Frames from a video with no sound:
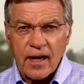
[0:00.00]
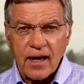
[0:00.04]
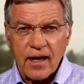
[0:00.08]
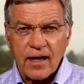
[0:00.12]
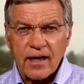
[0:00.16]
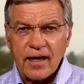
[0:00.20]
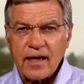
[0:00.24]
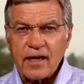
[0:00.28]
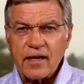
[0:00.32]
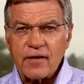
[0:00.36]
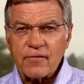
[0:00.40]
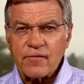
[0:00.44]

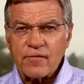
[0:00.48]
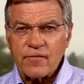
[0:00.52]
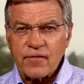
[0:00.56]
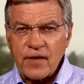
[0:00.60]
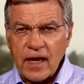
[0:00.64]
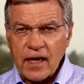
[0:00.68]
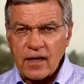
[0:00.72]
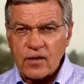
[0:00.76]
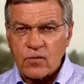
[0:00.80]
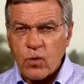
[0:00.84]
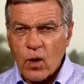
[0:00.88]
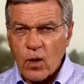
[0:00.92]
In
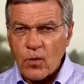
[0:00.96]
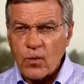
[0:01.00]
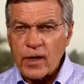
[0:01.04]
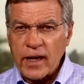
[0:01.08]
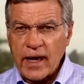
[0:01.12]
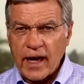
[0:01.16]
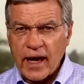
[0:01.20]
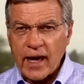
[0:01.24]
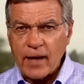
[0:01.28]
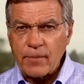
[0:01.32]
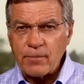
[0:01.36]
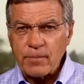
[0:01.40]
effect, what would
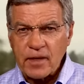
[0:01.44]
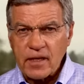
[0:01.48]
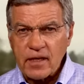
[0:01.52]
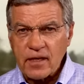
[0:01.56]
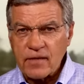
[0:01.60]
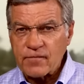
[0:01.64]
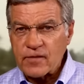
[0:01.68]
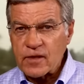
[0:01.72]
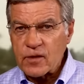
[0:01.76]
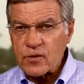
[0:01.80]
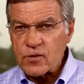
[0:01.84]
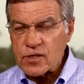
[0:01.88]
happen if
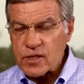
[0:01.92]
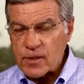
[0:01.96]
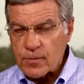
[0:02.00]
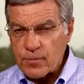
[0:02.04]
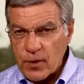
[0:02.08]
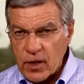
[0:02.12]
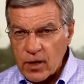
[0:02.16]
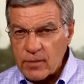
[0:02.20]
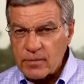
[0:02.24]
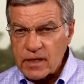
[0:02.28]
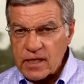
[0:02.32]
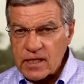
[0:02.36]
there was a
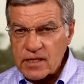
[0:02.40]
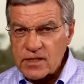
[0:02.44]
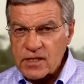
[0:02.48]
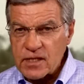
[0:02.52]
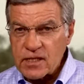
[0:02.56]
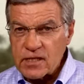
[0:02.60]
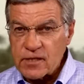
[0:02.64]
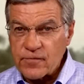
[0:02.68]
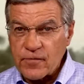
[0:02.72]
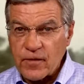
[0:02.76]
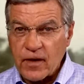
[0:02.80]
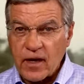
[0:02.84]
permanent
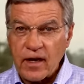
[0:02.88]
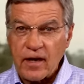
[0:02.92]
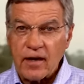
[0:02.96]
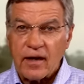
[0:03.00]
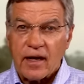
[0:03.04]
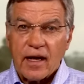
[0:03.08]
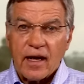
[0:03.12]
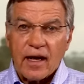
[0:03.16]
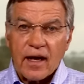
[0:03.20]
ceasefire